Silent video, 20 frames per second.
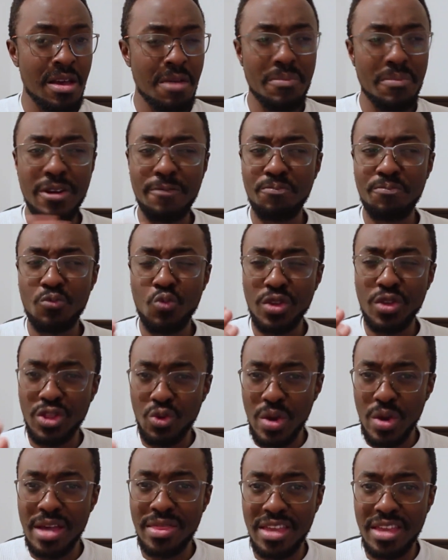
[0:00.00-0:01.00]
But with the
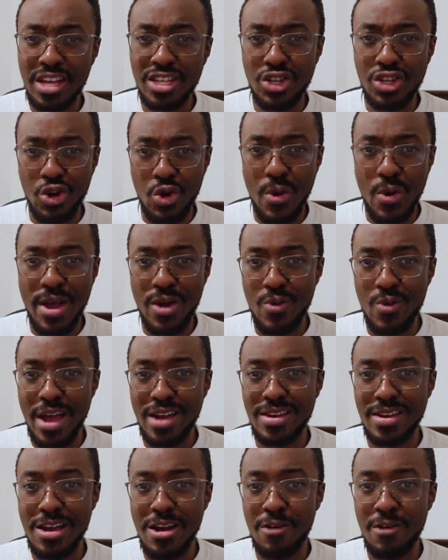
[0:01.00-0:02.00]
way things are going right
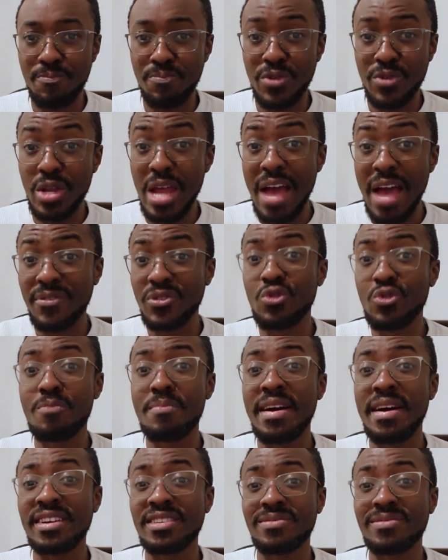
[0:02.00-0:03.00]
now, you'd have to
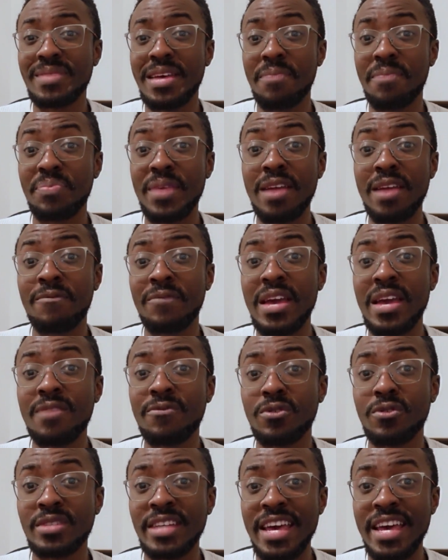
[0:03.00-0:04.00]
imagine that that fateful
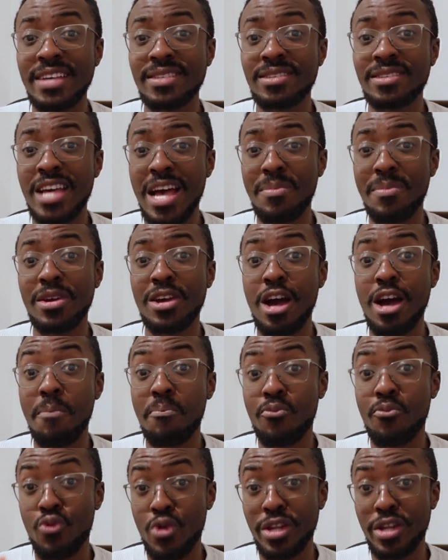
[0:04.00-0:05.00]
day is coming up
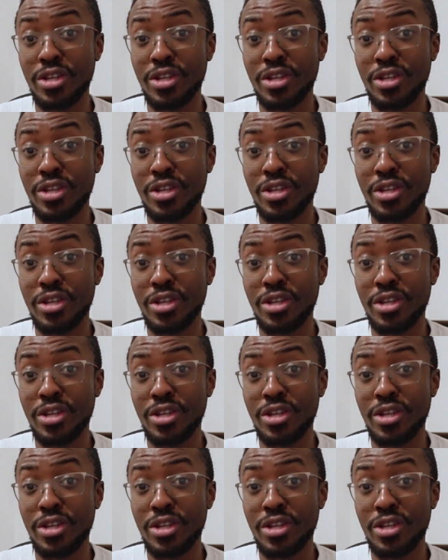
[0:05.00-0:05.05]
pretty